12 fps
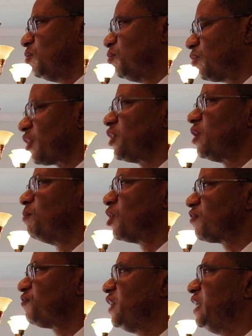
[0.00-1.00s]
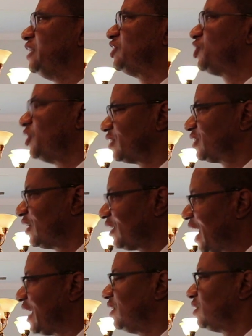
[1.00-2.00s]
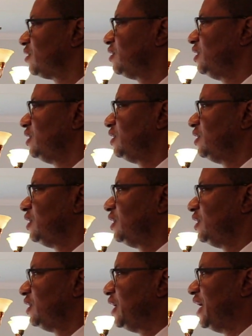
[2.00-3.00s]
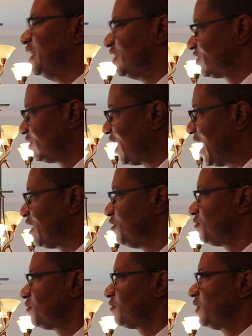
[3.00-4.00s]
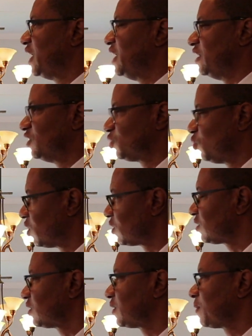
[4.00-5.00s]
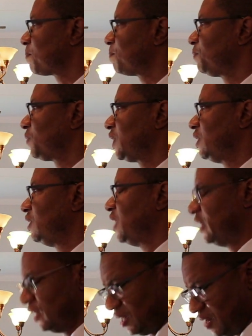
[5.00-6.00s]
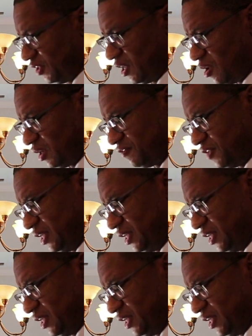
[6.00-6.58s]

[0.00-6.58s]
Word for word: Brother Murphy took delight in his life and in his work and in loving all of